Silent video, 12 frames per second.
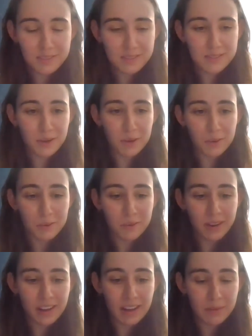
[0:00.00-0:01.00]
so
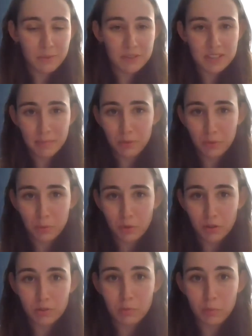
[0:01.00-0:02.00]
I was able to
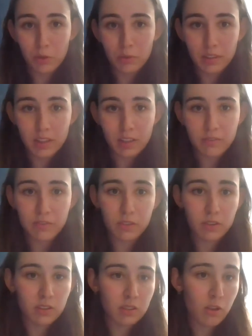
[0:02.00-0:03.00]
work remotely
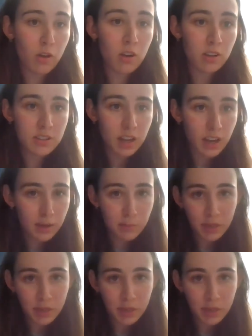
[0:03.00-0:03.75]
for a long time.